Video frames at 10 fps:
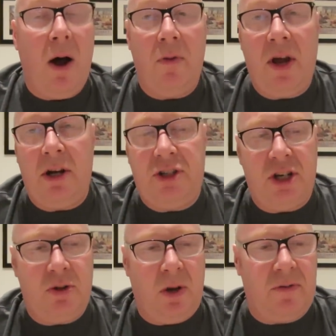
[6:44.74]
Well, the only
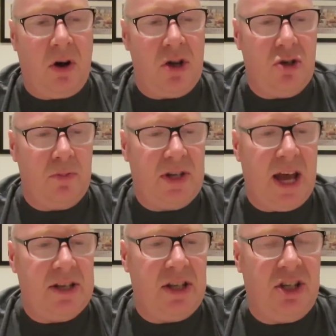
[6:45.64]
ginger we've got is
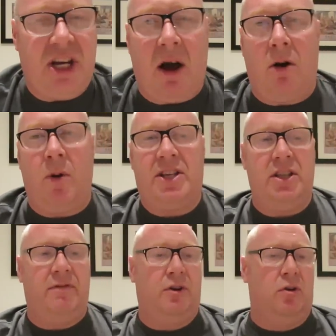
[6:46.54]
upstairs in the shower,
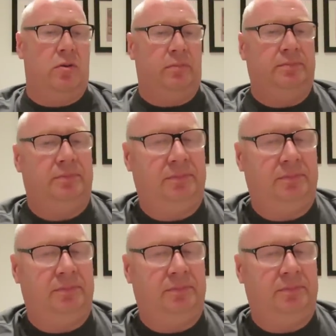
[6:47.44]
wetting the floor.